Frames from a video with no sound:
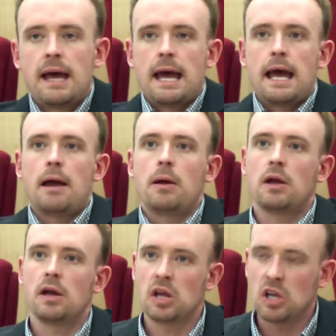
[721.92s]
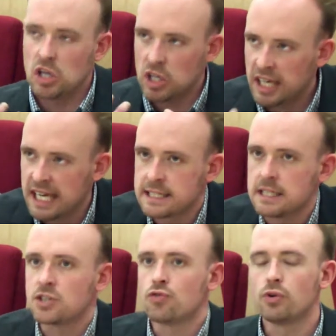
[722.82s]
uh,
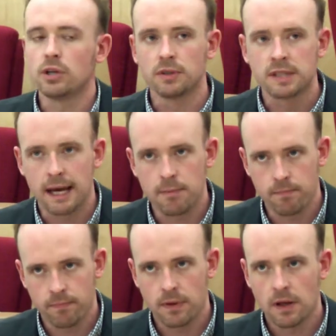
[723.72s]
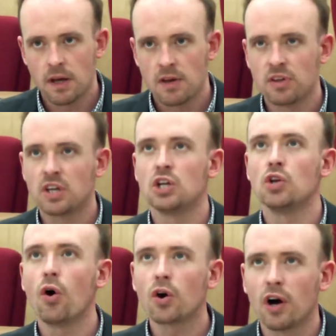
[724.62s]
cases in real time. They
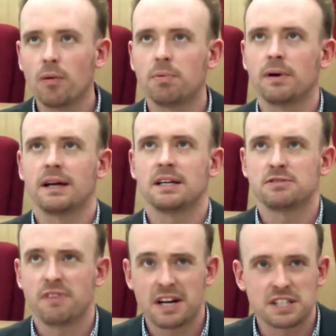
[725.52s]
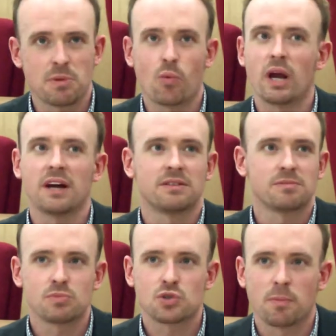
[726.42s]
can knock up, as far as I'm aware,
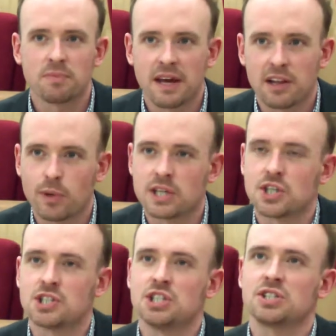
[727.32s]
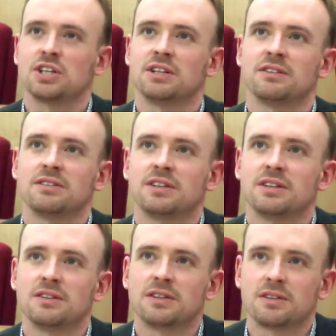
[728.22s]
some Delaware judges can,
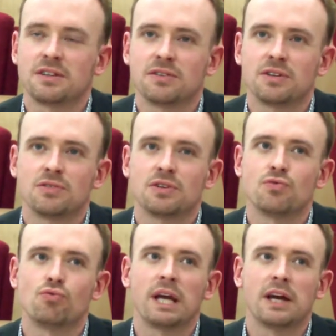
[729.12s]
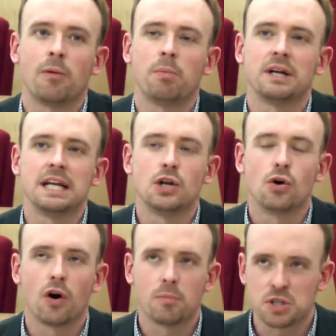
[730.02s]
can, can, can write up an
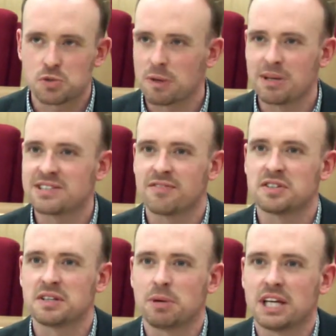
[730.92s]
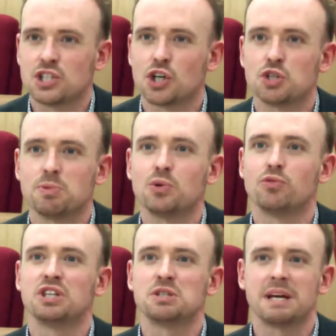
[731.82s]
enormous, maybe 70 page judgment
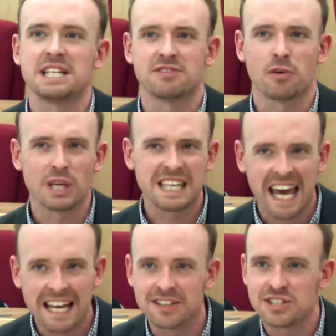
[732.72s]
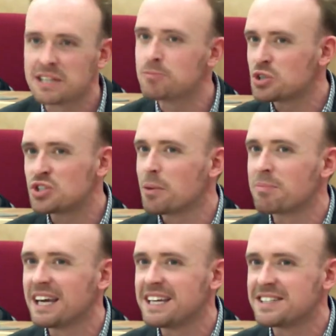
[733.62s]
over the space of a weekend, it seems, in
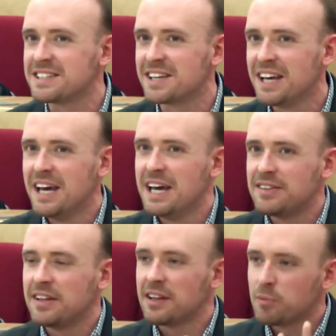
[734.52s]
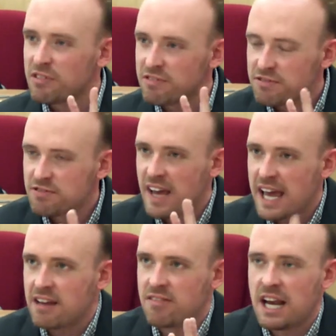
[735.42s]
some cases, dealing with
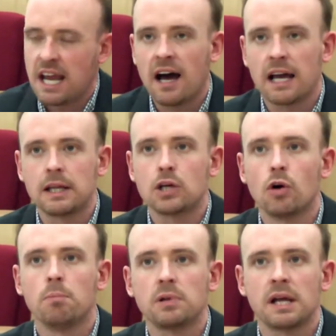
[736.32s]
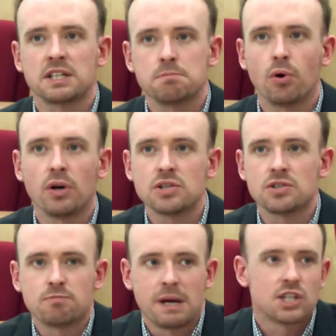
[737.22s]
very, very highly complex
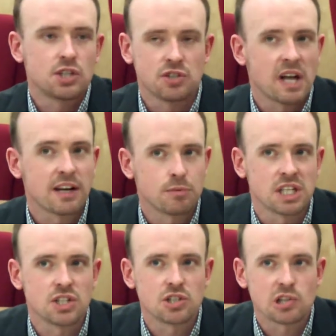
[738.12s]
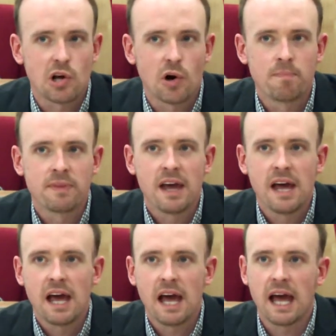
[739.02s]
points of mergers and acquisitions law.
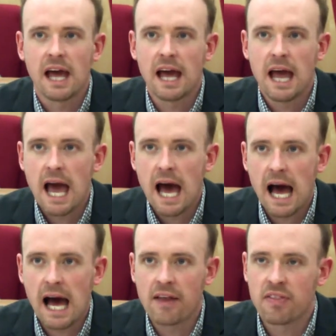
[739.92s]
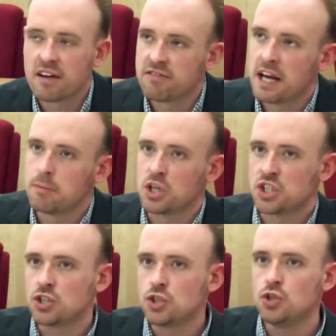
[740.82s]
Uh, and they are very
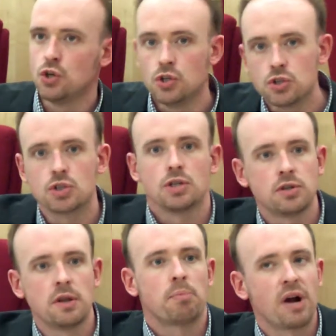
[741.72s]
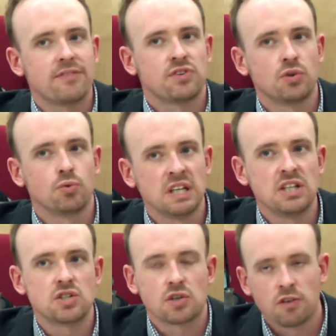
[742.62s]
much attuned to the practical
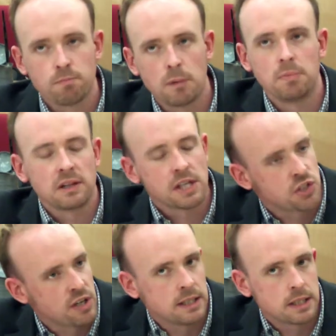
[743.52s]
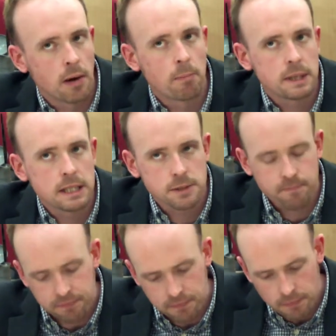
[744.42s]
needs of publicly traded companies.
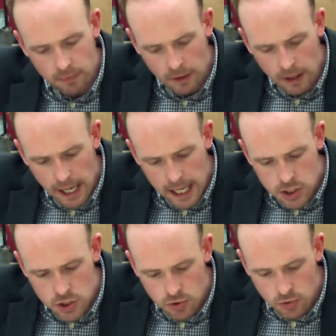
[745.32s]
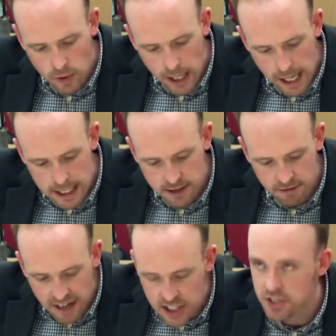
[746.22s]
Uh, so uh, it's a
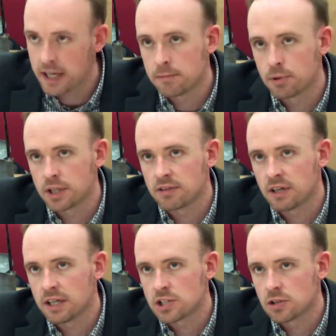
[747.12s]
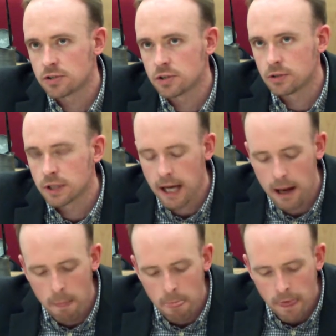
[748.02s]
fascinating body of case law to look
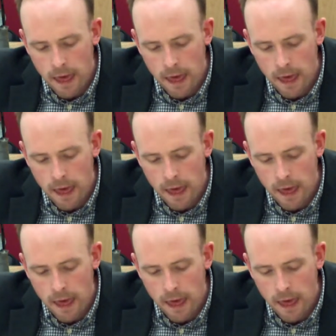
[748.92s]
at.